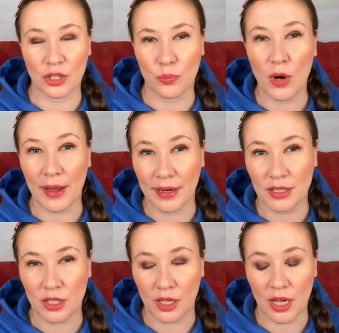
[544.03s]
products
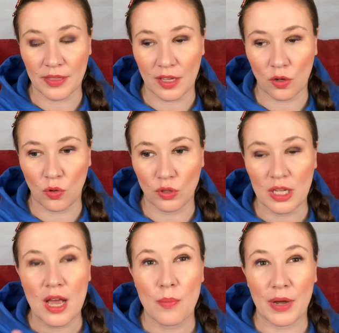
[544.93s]
are not that old,
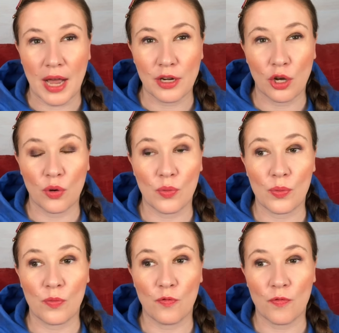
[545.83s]
but I know
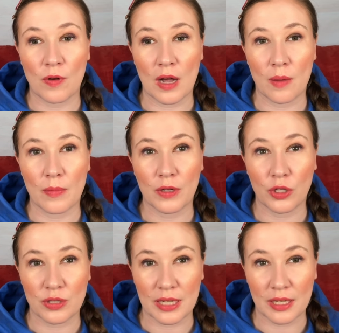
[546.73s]
from
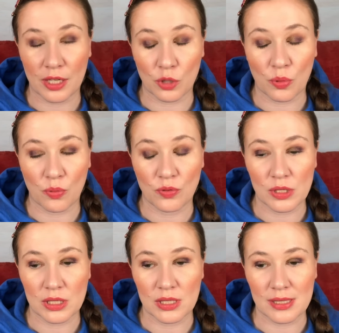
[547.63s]
using another
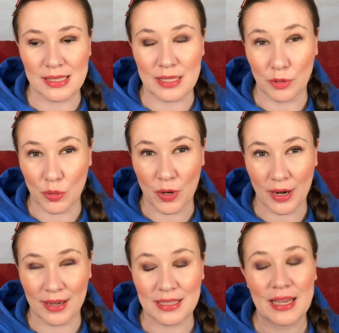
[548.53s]
similar
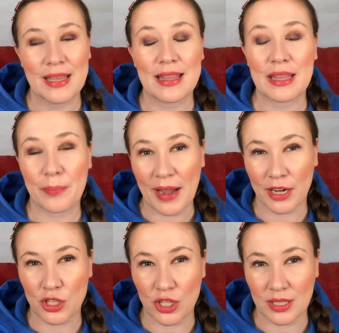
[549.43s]
product that the
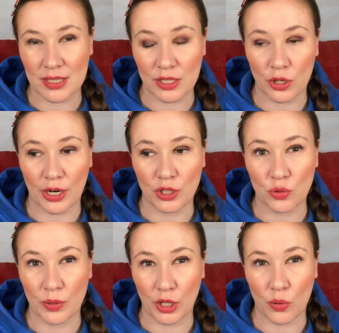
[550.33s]
packaging disintegrates
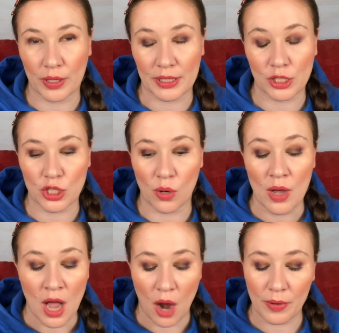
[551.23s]
really quickly. So
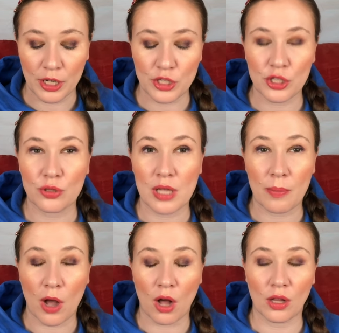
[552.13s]
I wanted to use up
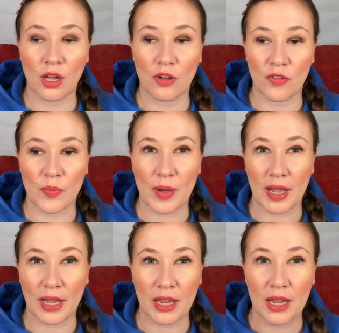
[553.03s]
all of
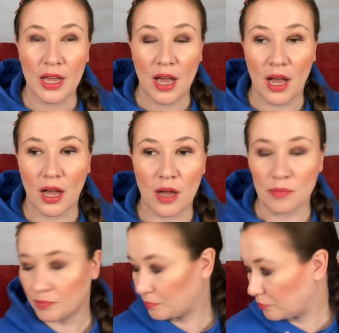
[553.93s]
my um,